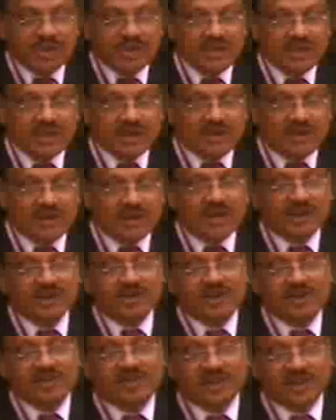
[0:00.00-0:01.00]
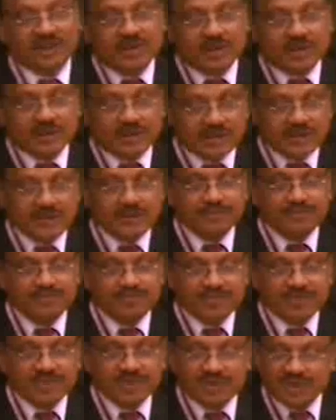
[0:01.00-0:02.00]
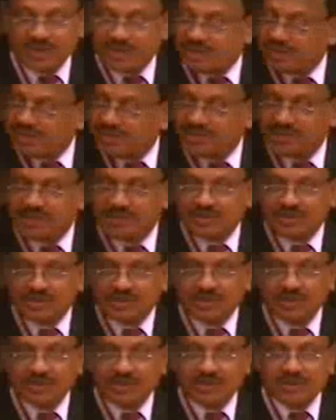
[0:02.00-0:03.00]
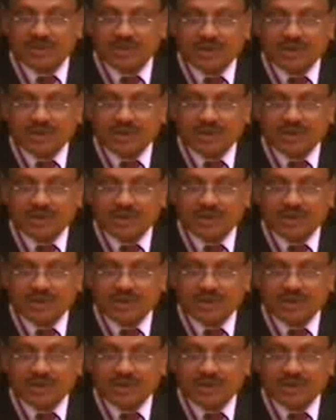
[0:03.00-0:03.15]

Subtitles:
Basically the collateral security, this is